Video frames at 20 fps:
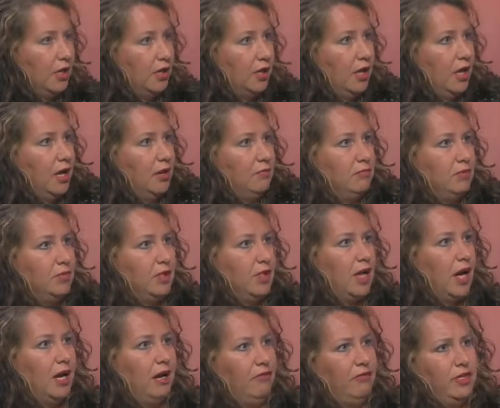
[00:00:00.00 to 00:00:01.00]

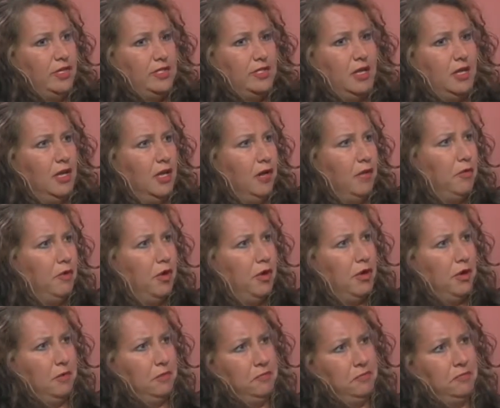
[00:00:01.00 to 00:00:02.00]
kind of as a
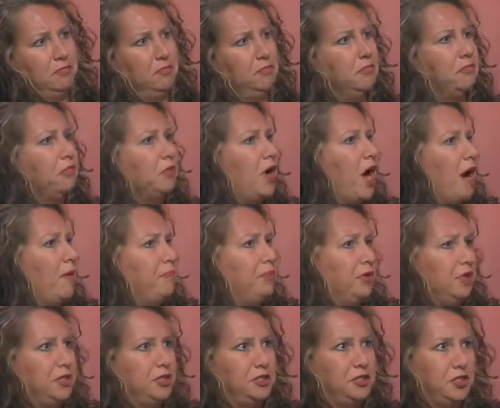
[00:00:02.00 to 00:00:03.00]
prop
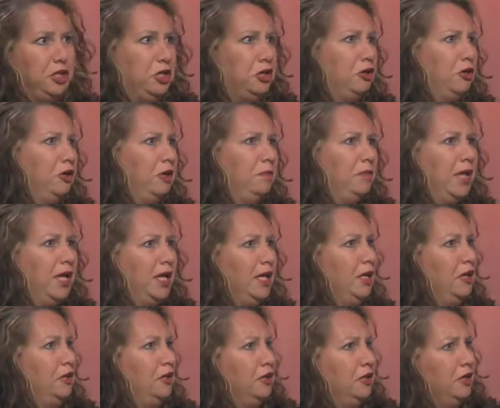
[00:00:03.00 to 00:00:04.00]
or a security
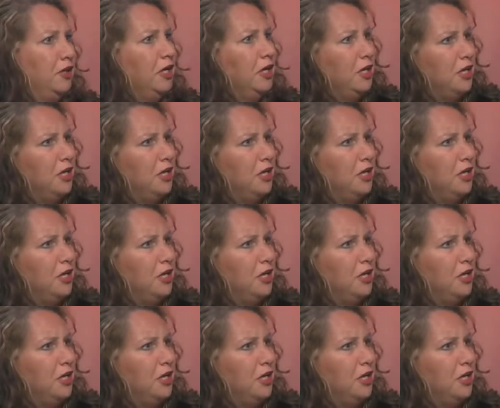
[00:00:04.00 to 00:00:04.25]
blanket or